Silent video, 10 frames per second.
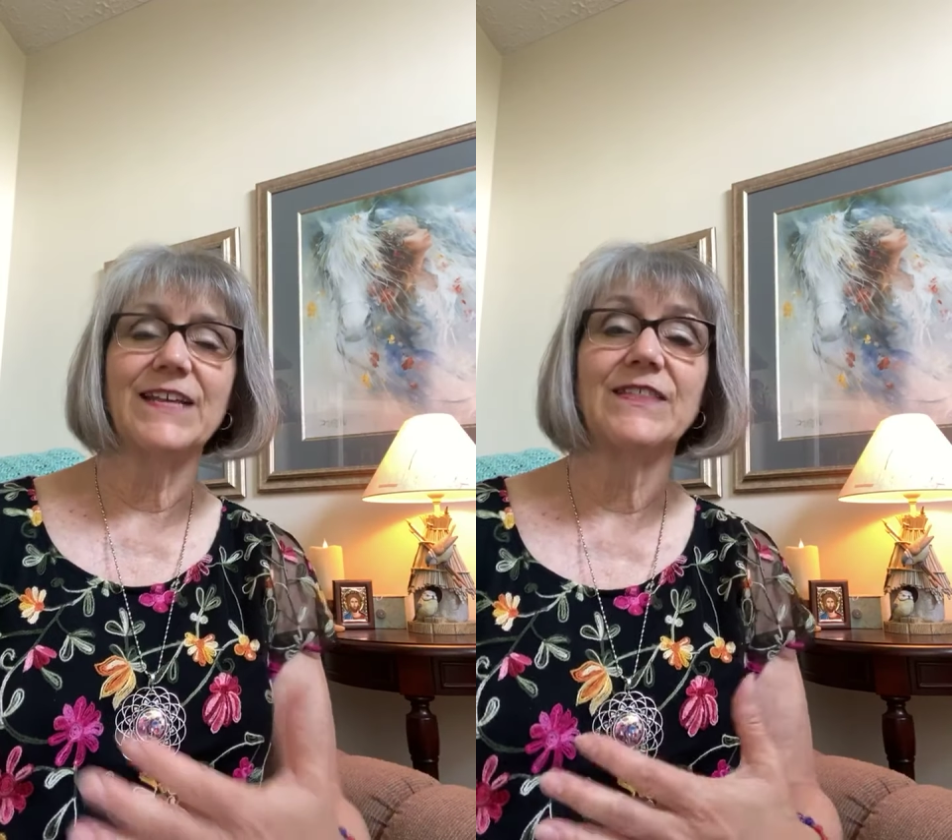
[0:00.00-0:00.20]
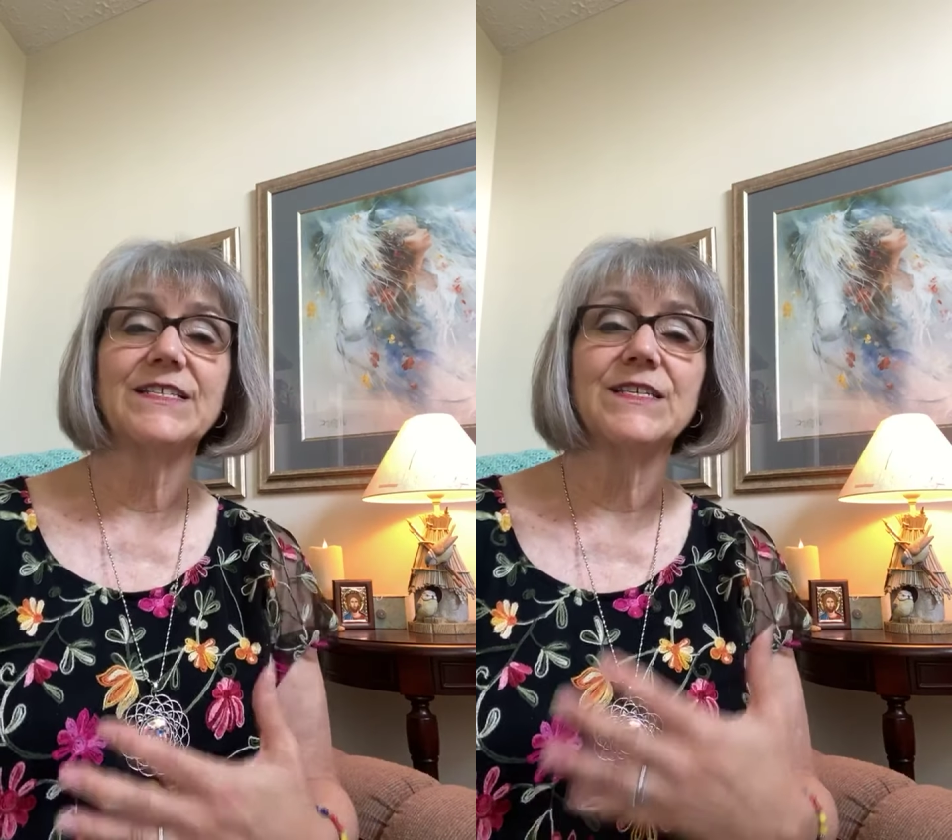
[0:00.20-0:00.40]

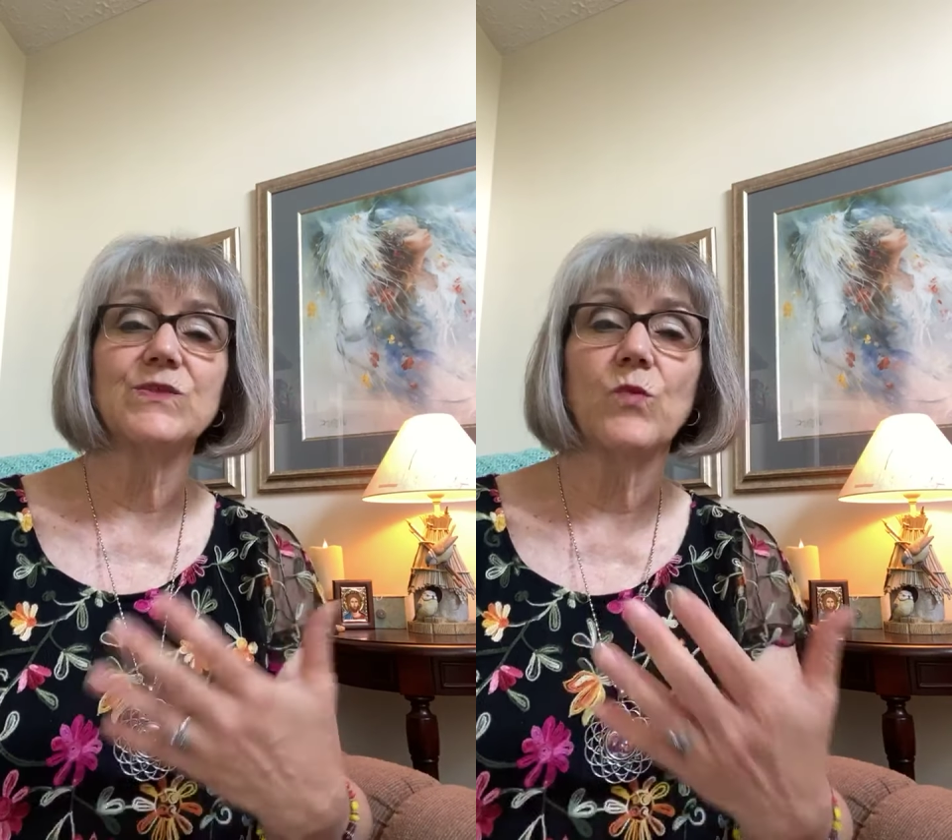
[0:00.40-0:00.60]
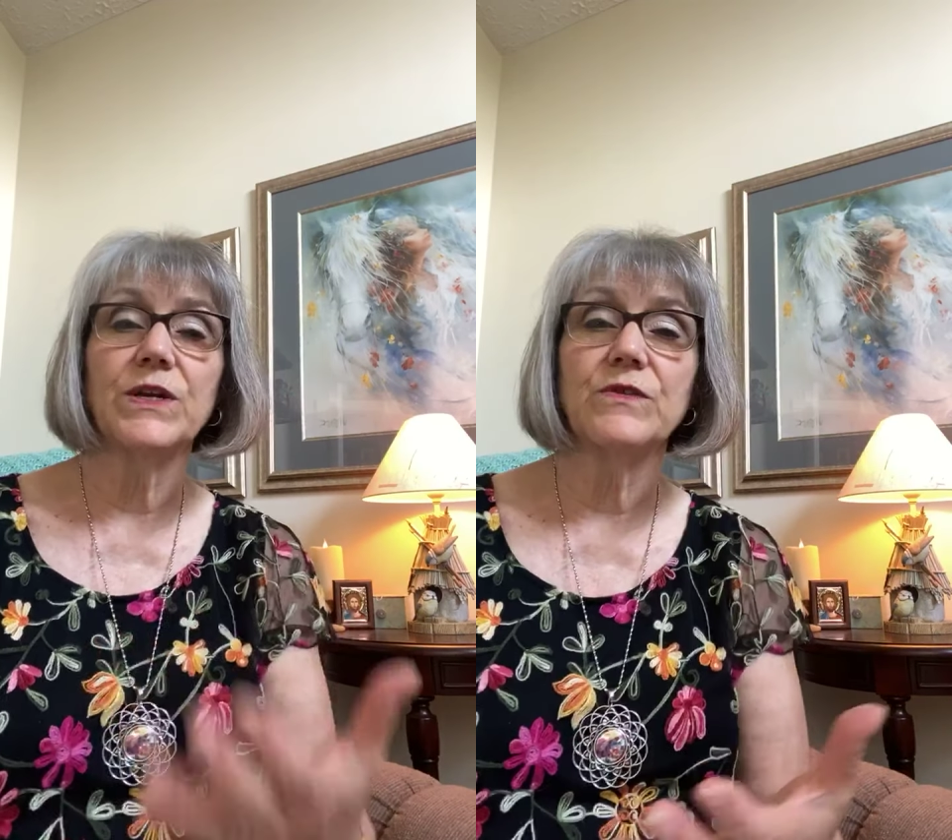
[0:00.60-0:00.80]
And this
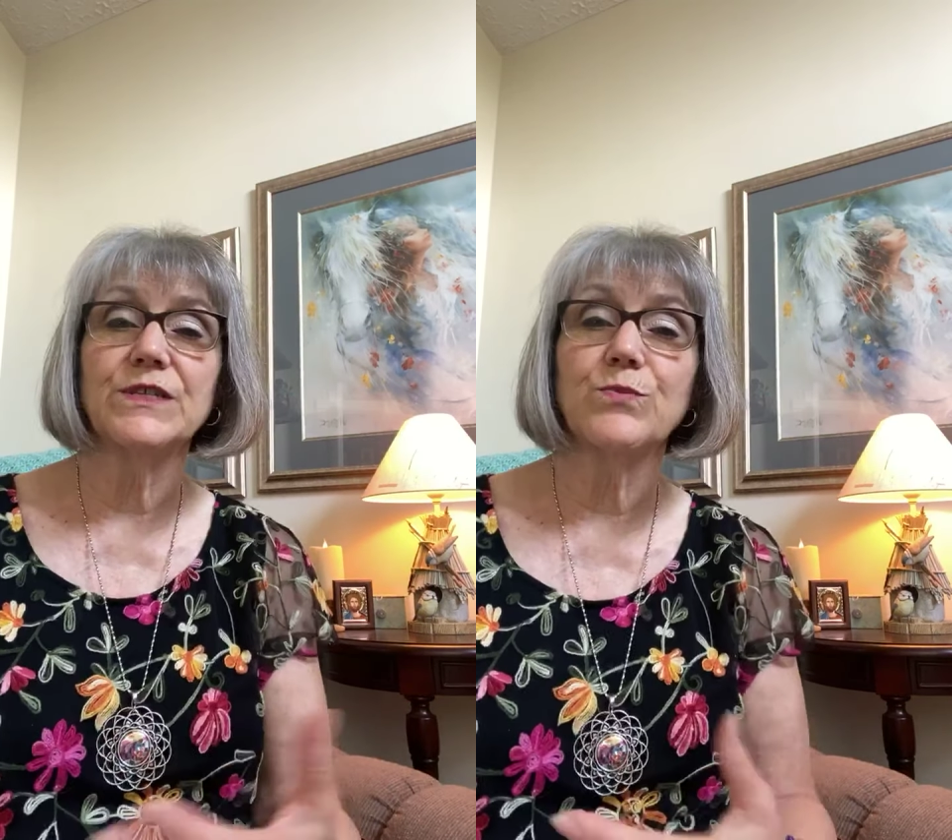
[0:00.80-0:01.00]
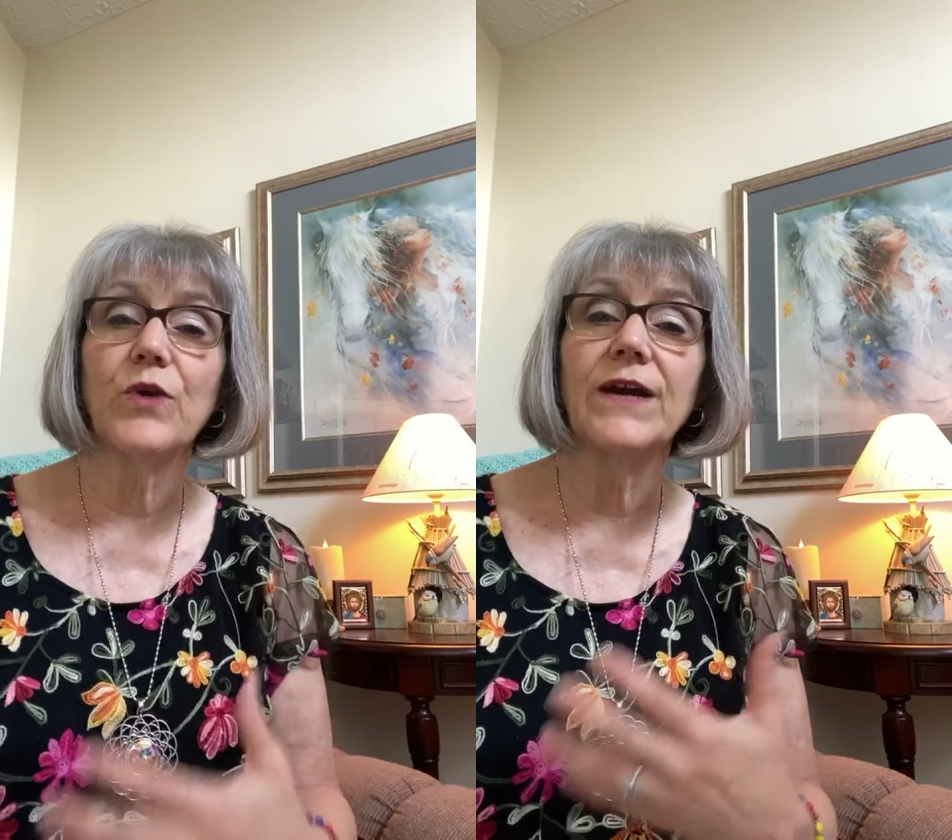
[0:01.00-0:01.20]
is one of
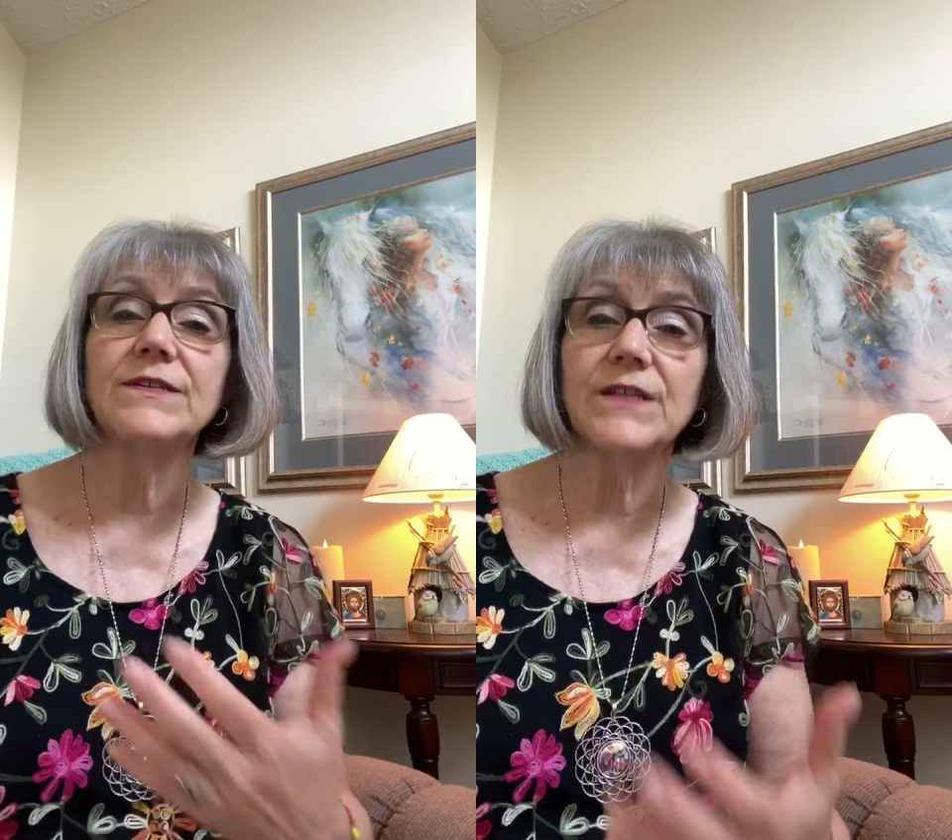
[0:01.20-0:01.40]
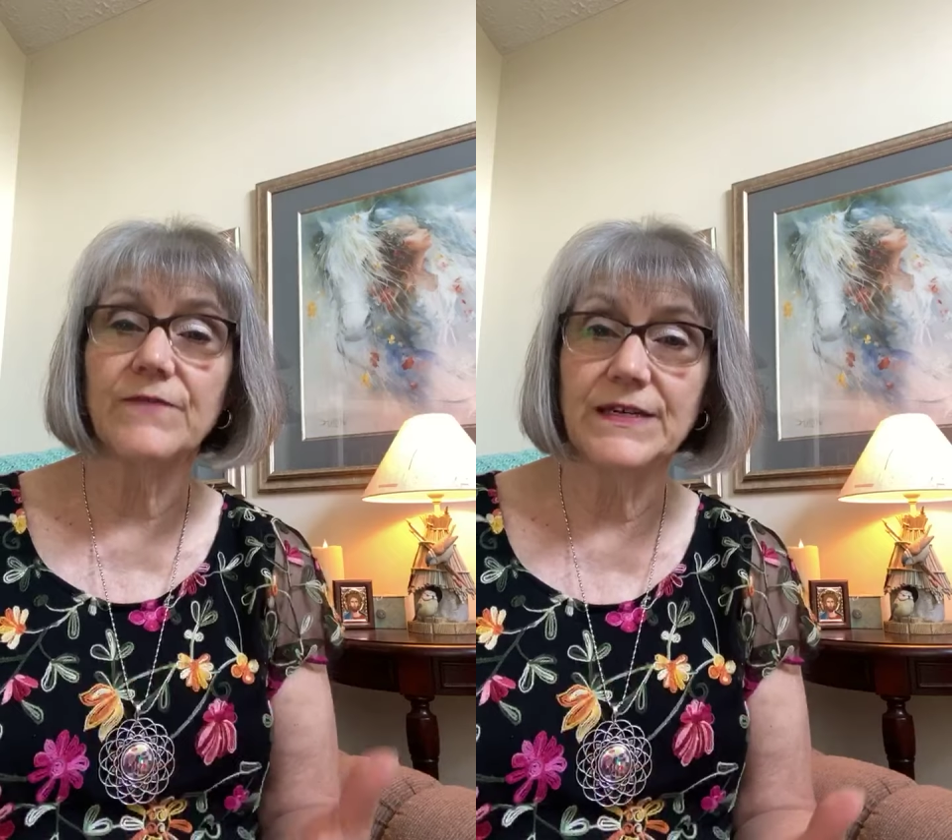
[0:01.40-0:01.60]
those
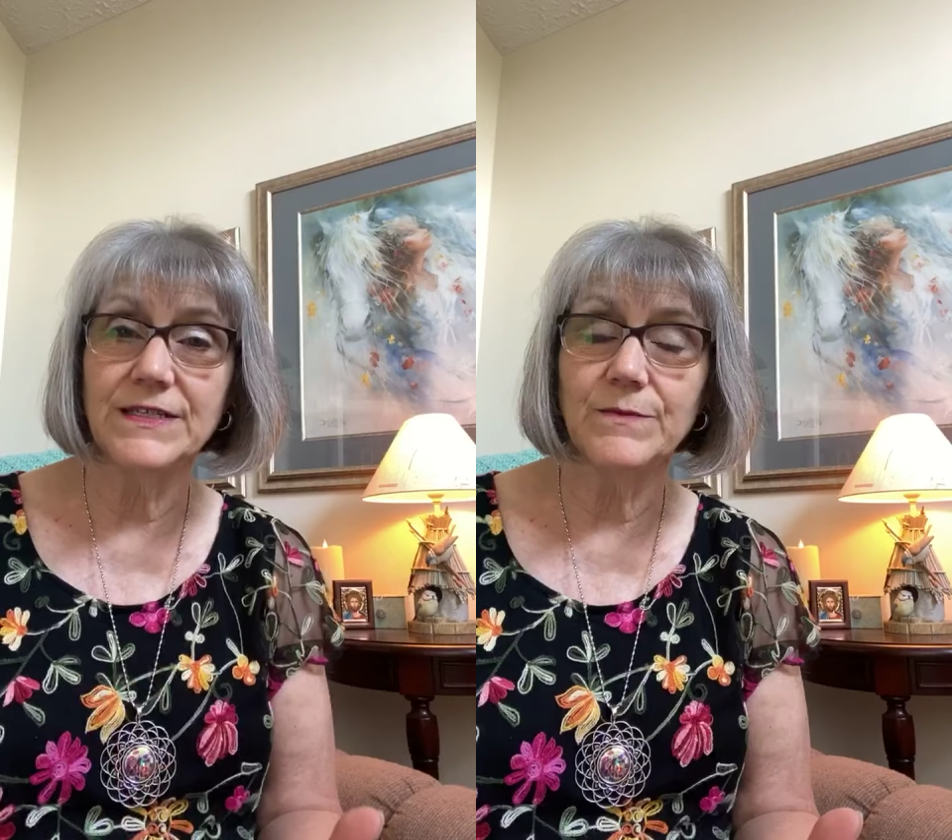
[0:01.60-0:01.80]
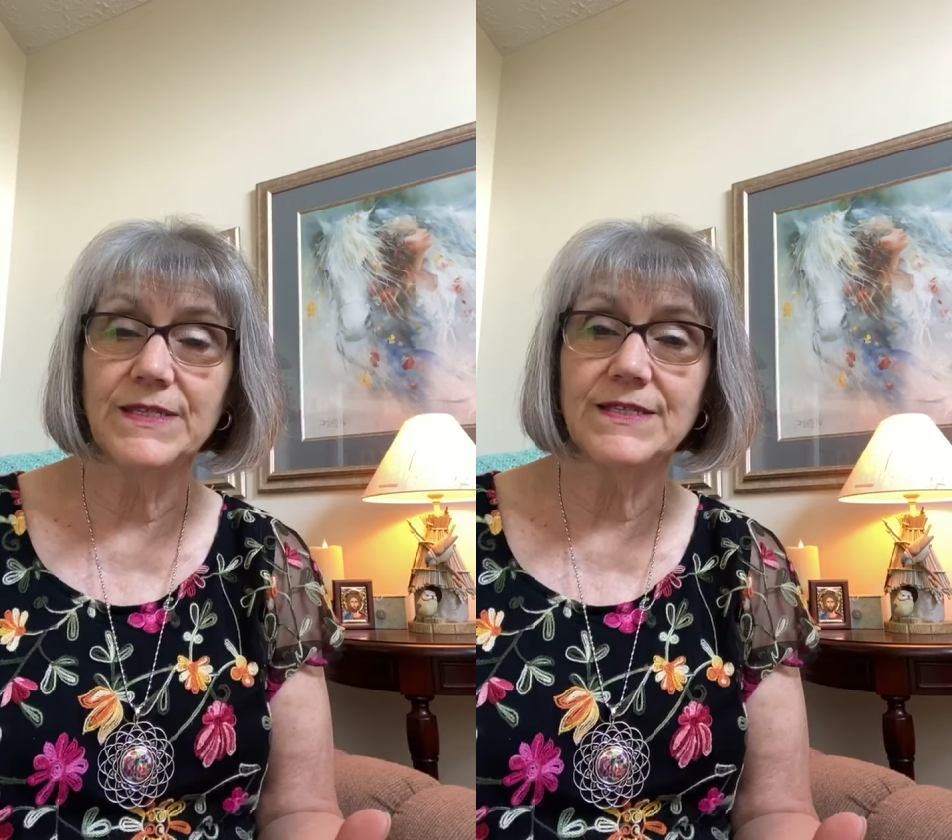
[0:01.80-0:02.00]
prayers of
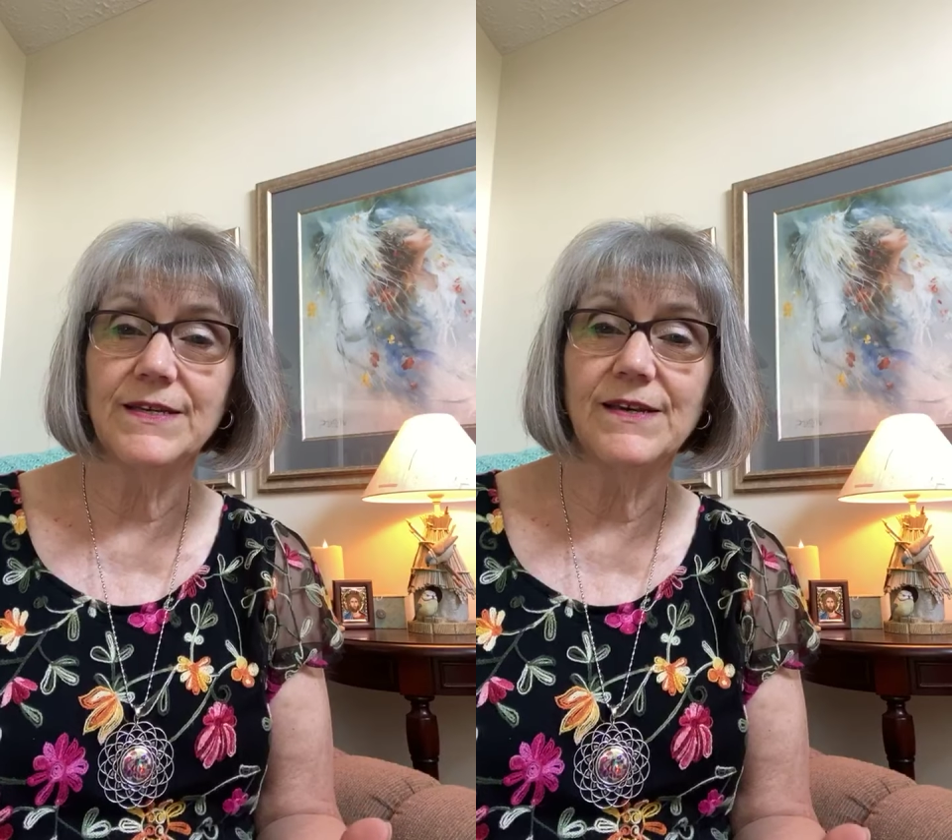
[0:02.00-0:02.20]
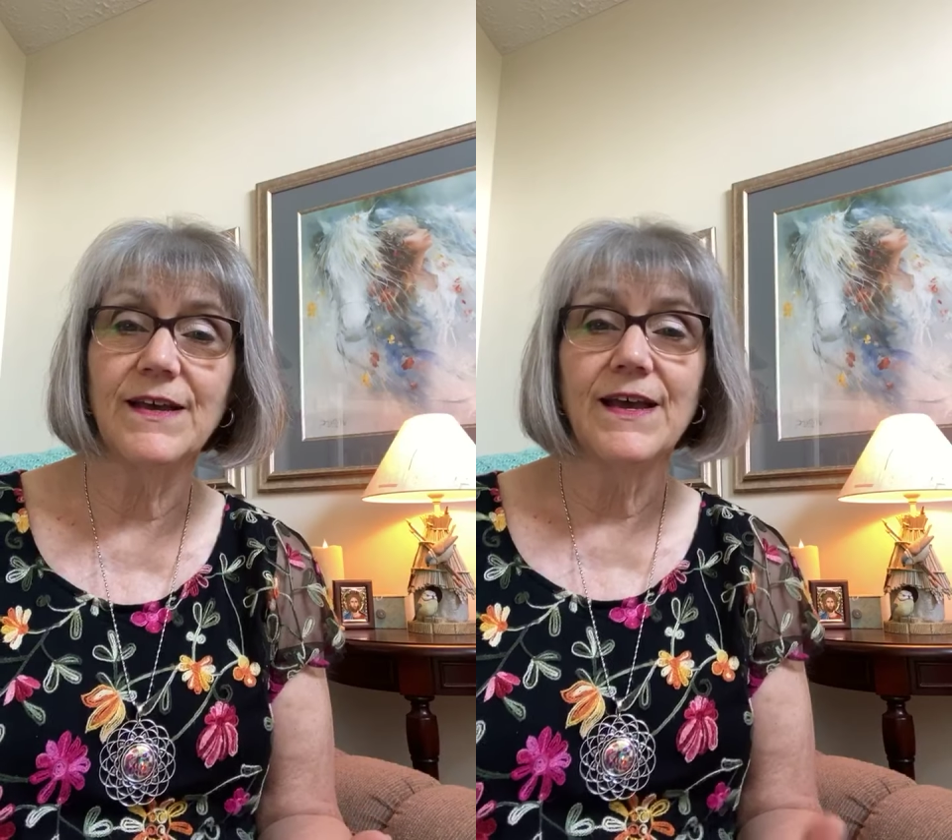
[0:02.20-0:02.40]
intimacy.